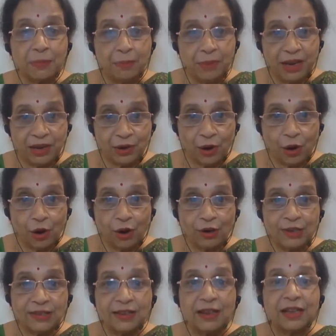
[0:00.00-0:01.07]

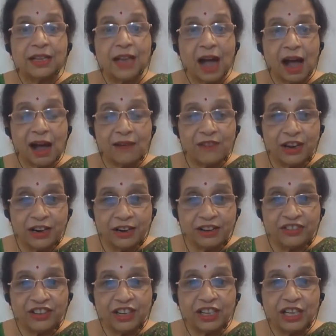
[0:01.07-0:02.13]
Because the Avarana
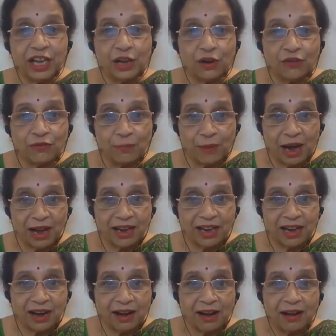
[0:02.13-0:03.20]
Shakti of
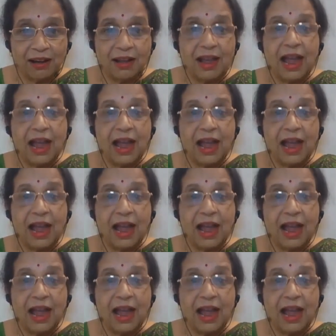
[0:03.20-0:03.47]
Maya